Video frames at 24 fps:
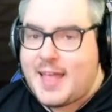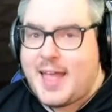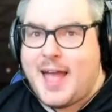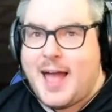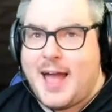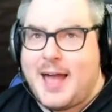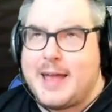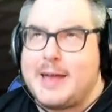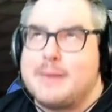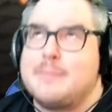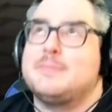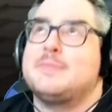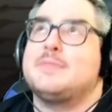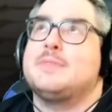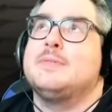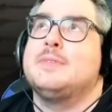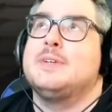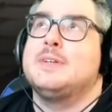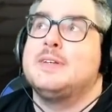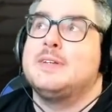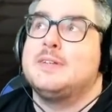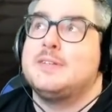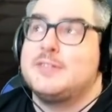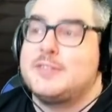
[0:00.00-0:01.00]
I am
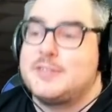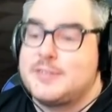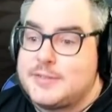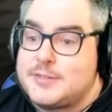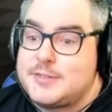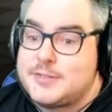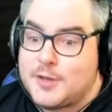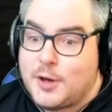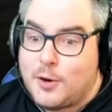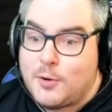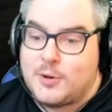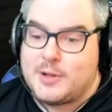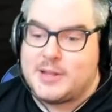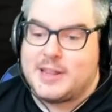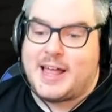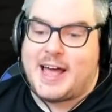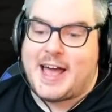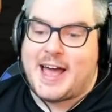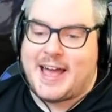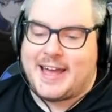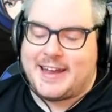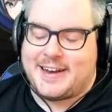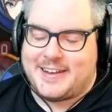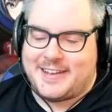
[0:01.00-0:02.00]
so
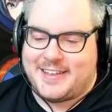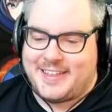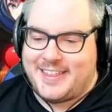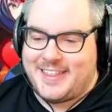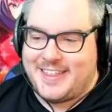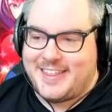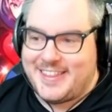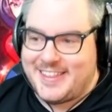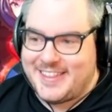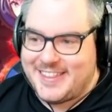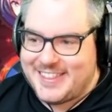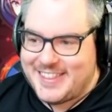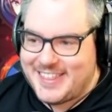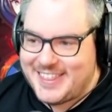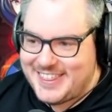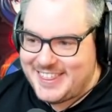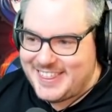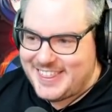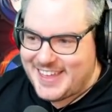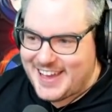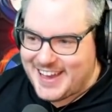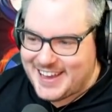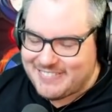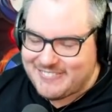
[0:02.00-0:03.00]
glad
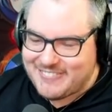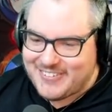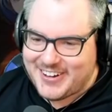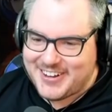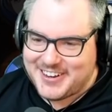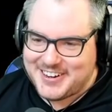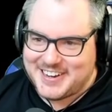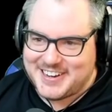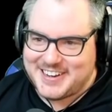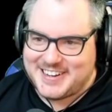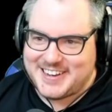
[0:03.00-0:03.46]
that Wanda